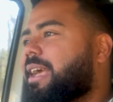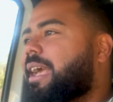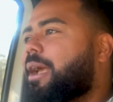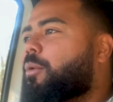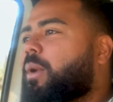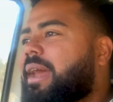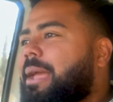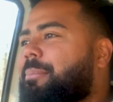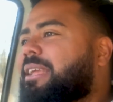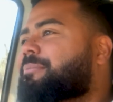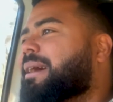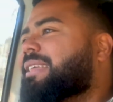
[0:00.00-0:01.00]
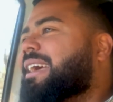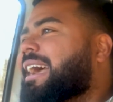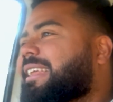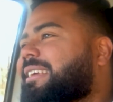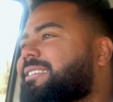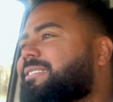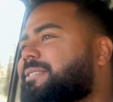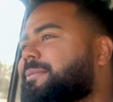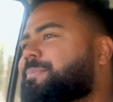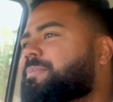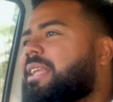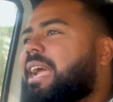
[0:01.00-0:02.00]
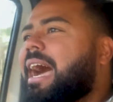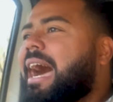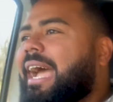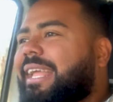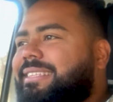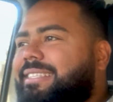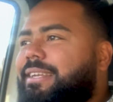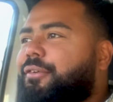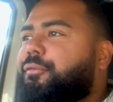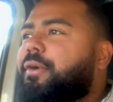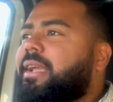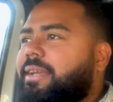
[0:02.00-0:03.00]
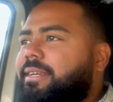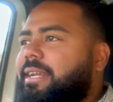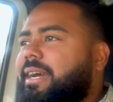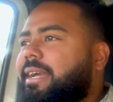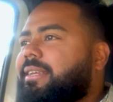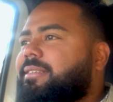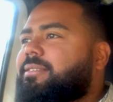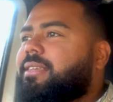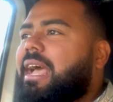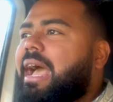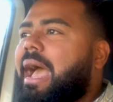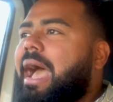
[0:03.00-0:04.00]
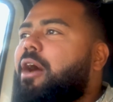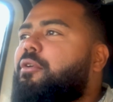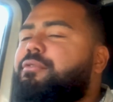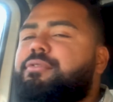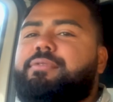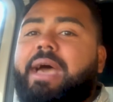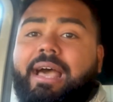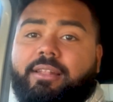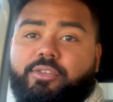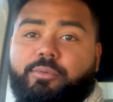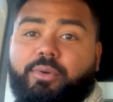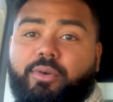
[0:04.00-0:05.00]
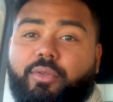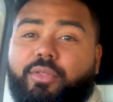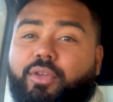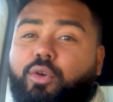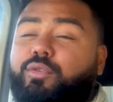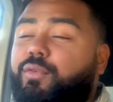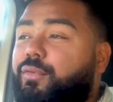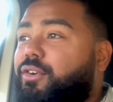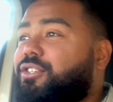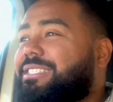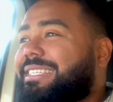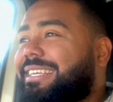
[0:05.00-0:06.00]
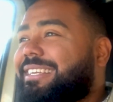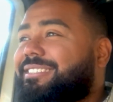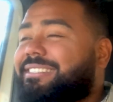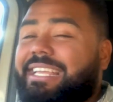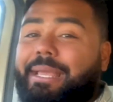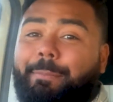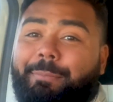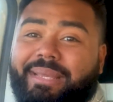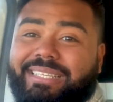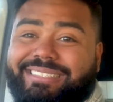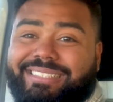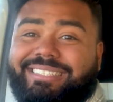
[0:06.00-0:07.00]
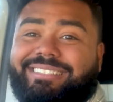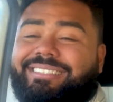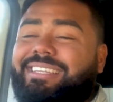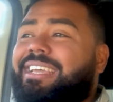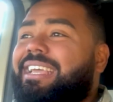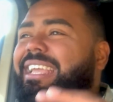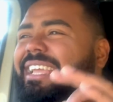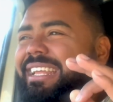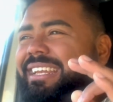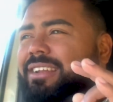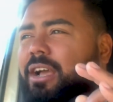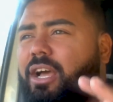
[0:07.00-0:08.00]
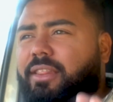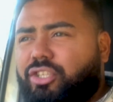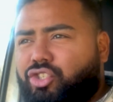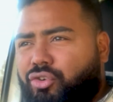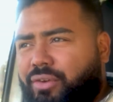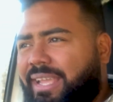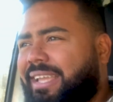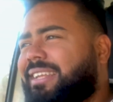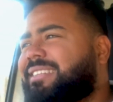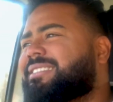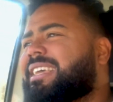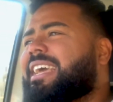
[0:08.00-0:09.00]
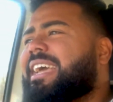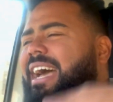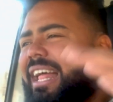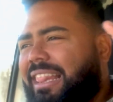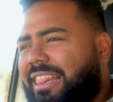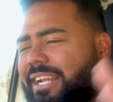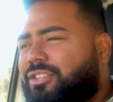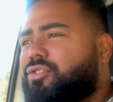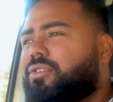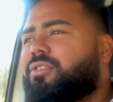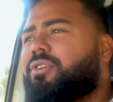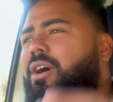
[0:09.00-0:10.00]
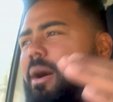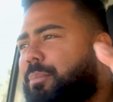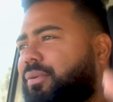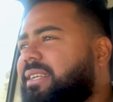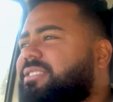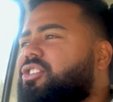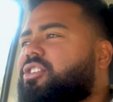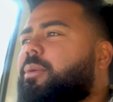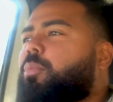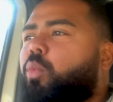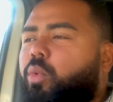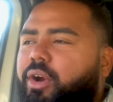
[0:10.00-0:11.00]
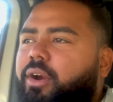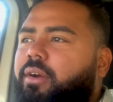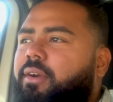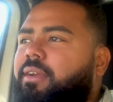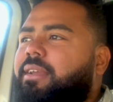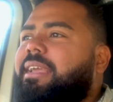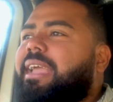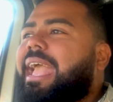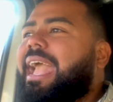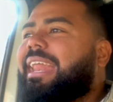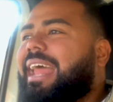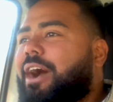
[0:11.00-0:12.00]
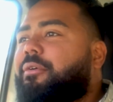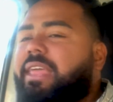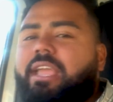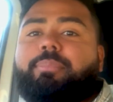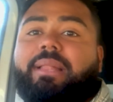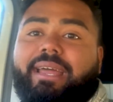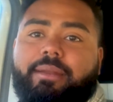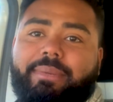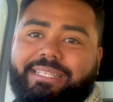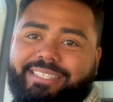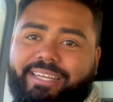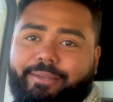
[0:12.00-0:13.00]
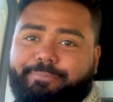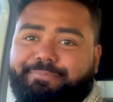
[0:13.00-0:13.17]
And what I mean by that is I didn't recognize how valuable those first years in business, in the trades, electrical apprenticeship were, and how they apply to me today.